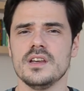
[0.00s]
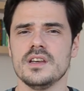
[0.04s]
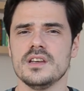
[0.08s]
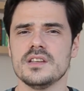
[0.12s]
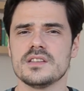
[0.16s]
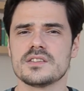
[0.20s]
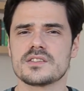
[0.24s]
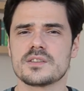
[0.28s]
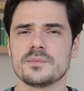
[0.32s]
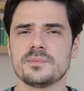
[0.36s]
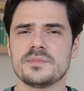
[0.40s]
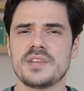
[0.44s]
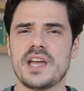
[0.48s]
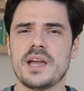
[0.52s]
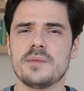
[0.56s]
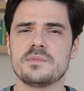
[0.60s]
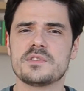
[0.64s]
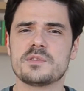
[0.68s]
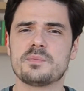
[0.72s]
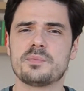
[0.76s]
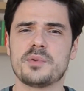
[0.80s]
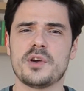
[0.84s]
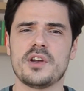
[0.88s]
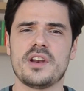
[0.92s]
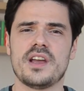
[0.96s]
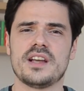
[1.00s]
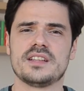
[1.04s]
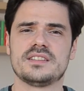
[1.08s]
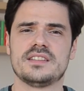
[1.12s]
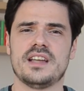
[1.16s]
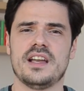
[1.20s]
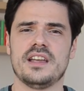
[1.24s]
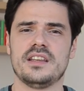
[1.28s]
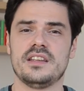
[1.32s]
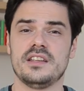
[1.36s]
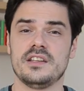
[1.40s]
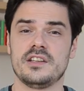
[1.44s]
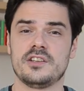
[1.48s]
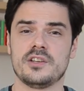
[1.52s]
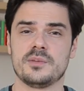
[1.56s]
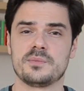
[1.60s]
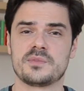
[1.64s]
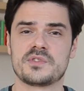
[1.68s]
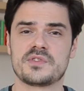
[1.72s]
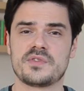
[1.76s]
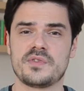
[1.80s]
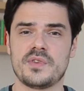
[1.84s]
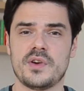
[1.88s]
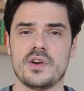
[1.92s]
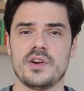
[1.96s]
Sometimes a product idea comes
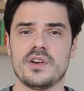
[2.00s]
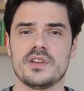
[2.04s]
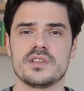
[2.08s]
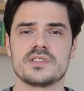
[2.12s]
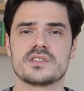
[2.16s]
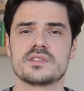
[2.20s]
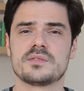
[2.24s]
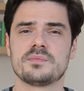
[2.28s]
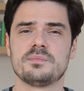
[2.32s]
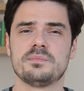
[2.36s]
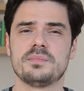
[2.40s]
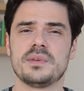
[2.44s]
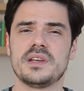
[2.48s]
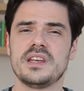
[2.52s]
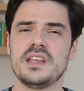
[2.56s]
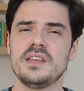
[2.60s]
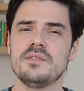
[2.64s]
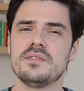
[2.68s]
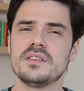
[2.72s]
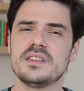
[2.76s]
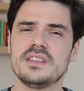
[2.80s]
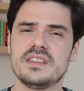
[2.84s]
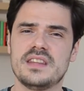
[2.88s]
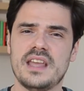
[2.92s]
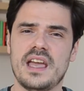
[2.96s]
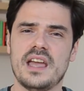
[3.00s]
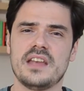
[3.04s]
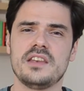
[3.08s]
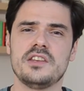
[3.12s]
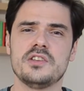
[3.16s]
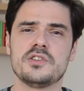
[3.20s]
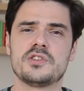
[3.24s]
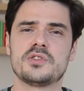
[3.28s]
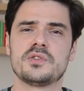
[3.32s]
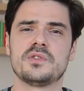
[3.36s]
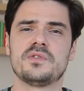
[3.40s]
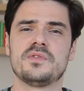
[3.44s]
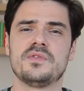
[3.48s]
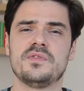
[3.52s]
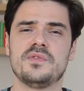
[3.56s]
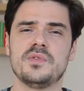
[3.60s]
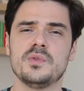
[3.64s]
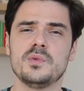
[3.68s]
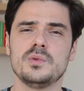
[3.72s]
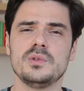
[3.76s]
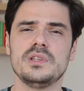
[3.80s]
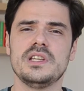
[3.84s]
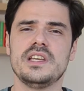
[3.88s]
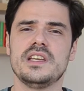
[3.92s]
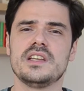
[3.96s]
first, but even then you should
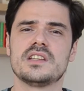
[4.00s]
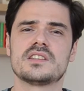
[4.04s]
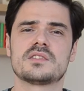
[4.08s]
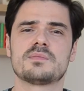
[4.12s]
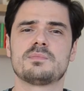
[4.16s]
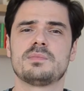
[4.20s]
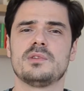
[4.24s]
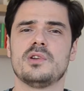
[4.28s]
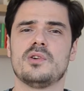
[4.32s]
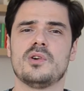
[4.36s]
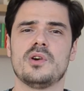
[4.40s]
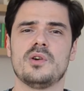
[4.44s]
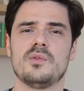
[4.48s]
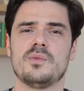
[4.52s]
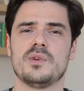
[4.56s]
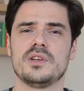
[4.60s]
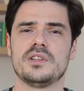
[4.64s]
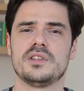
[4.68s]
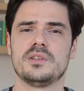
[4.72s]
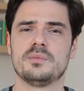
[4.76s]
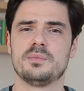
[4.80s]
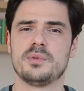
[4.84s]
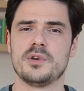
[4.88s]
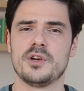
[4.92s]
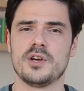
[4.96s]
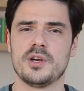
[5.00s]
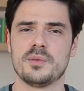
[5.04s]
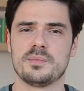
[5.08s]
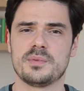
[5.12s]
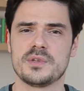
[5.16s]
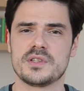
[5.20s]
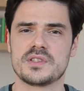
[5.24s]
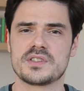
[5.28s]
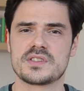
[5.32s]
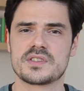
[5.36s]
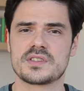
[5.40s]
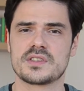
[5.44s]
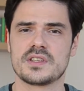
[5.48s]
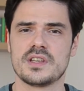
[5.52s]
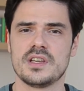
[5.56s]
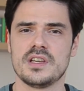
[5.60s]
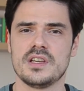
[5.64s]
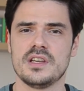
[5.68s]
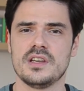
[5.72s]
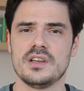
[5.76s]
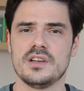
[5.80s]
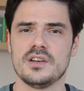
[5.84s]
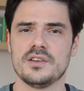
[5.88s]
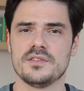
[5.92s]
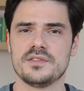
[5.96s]
fully explore what the purpose
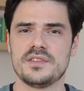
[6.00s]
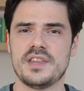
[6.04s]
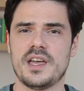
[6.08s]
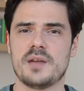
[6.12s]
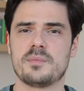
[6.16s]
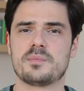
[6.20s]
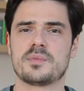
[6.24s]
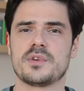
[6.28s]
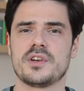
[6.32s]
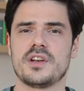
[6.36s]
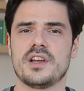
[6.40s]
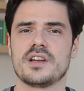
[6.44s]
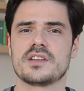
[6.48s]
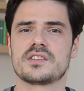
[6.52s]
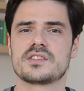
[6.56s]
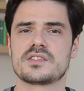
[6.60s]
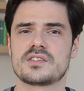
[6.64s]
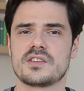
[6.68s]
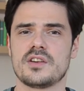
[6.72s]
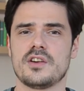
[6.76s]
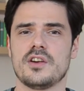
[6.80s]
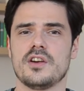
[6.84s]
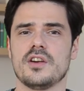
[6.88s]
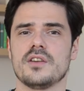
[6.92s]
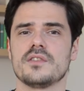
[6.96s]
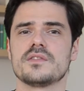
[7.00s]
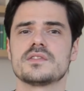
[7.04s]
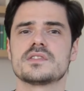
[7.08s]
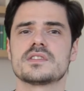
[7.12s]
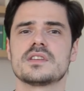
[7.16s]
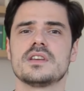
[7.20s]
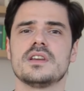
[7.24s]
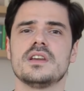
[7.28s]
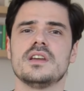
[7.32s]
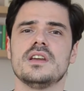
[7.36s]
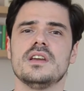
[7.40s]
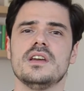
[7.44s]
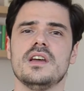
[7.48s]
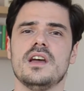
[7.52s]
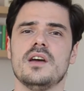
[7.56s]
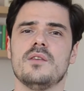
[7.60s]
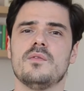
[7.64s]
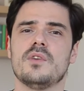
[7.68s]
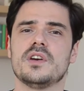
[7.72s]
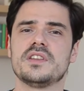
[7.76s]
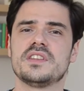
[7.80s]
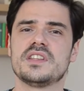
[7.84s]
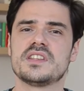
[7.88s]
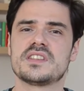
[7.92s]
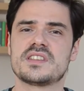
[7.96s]
of that product serves and
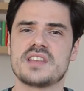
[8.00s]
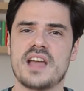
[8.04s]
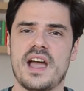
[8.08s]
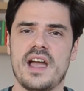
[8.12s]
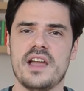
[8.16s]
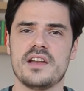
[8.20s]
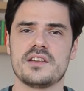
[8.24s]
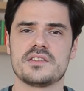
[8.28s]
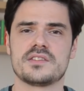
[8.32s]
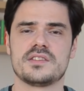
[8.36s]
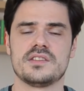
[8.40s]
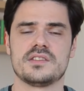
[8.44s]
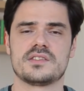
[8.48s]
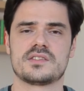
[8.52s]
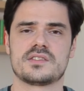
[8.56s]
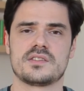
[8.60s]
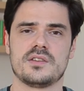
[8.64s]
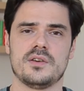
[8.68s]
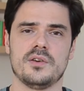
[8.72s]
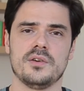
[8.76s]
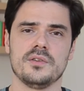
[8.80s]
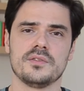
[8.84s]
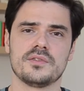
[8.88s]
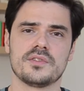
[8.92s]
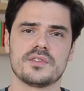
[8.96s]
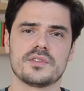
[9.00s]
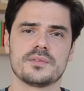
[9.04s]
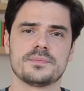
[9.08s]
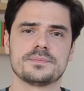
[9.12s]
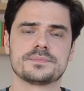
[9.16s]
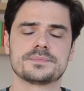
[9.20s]
what desires it solves.